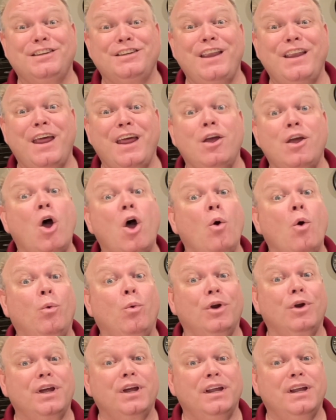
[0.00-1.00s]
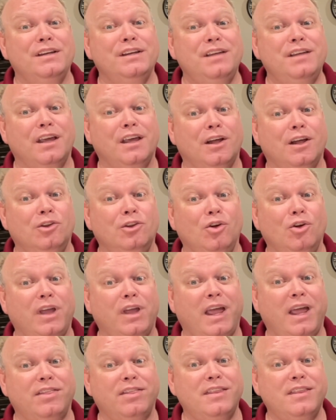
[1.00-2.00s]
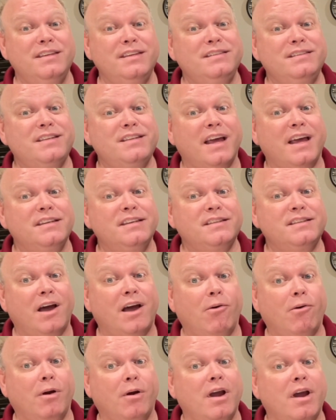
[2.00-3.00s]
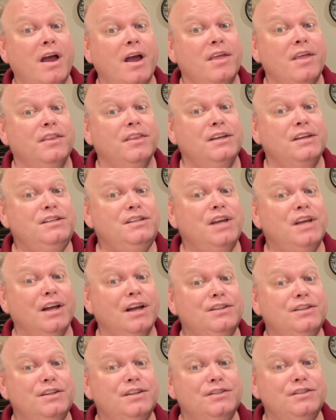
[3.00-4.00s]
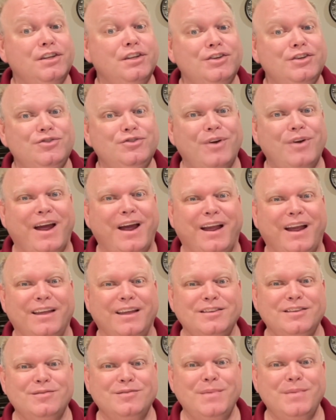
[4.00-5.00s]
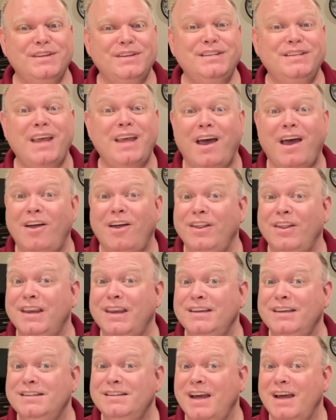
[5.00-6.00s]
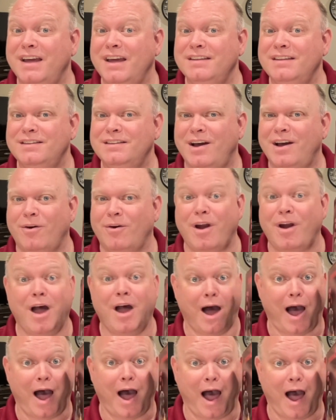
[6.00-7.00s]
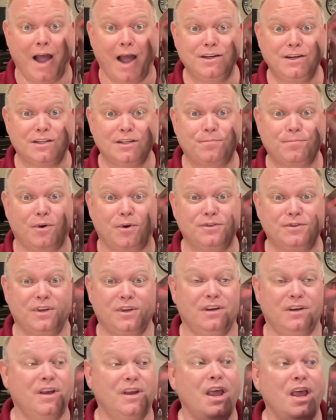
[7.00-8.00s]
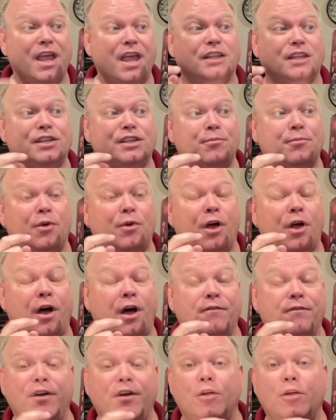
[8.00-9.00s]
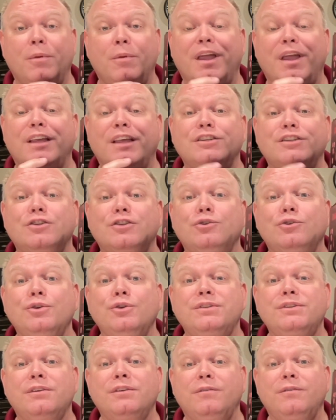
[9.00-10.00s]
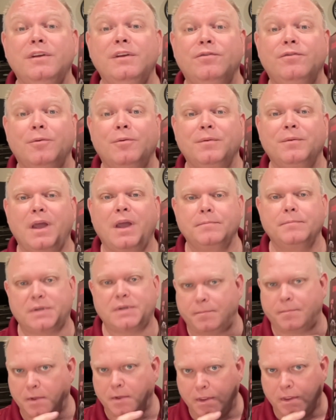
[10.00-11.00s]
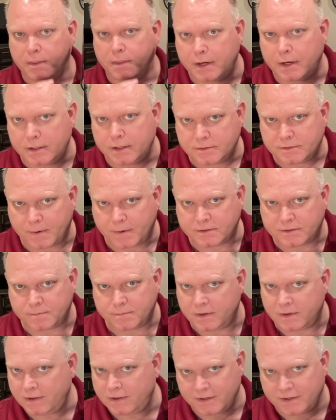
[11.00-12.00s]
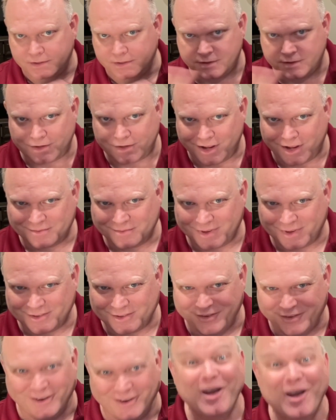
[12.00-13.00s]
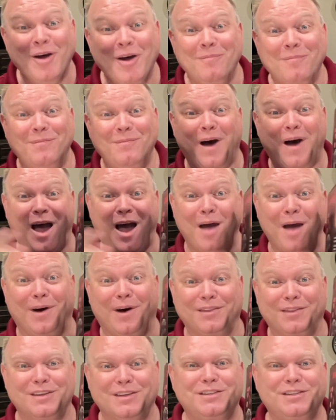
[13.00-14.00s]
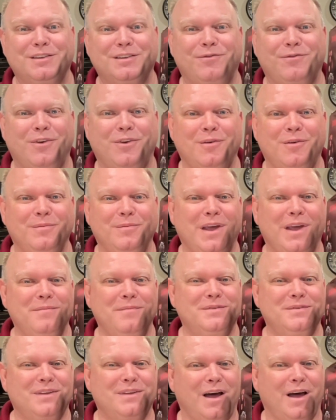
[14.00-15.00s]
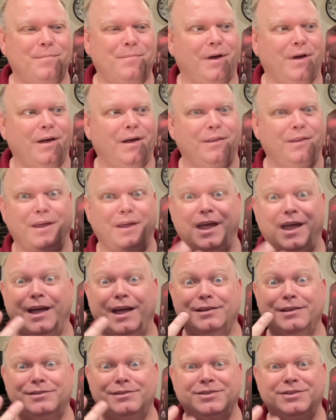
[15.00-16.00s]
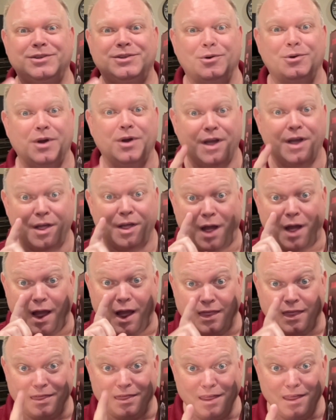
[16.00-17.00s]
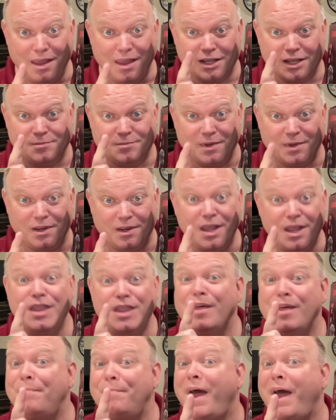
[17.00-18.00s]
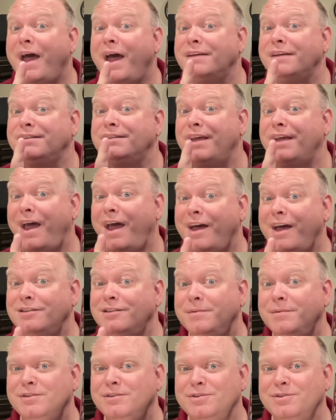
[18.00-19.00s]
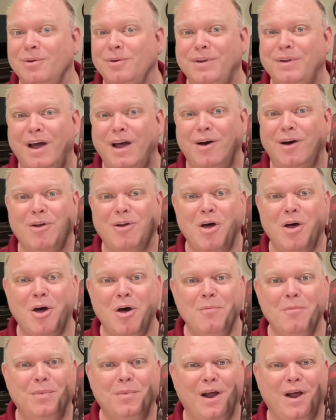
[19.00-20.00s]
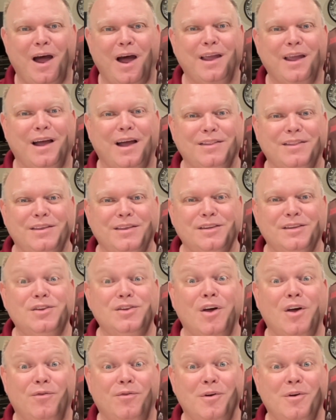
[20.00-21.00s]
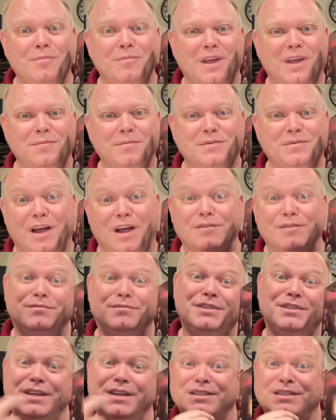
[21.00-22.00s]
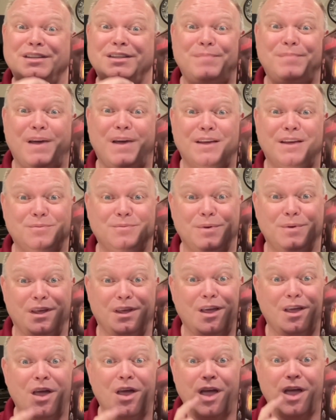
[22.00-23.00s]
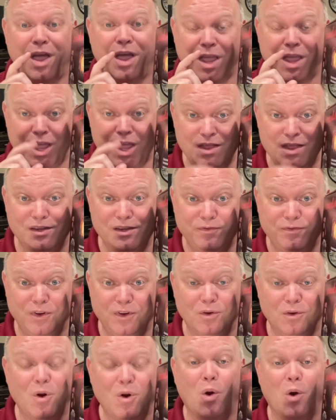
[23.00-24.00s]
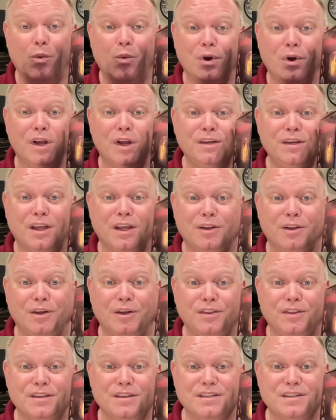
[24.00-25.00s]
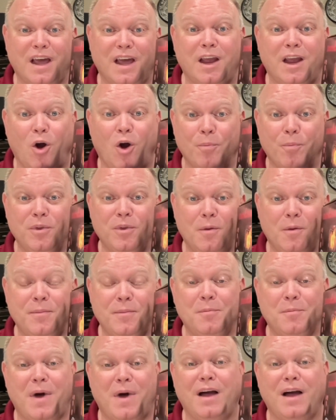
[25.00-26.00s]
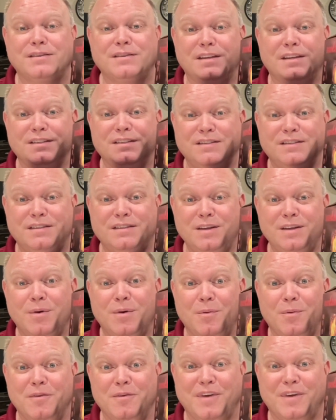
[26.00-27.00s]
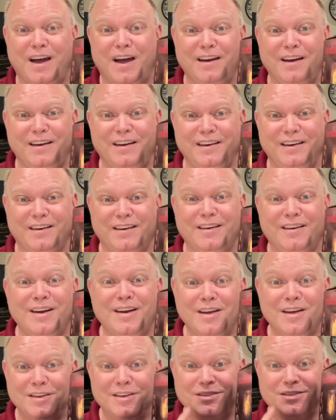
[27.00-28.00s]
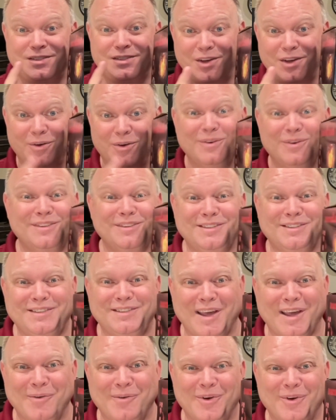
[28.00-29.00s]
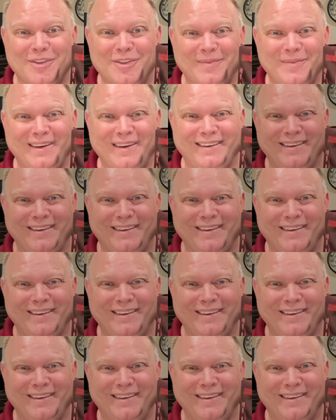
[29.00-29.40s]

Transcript: Today, we're going to take a look at this dice tower, the Dungeons & Dragons Metallic Dice Tower. I just purchased it. It's available exclusively from GameStop. They didn't sponsor me. This is not a sponsor video. I bought this from GameStop. They had two. I think it's been, in the past, it has been sold out, but I got this from GameStop just this past week. In this video, we're going to take a look at this guy, open up the box, and see what we've got in here. So, stay with me.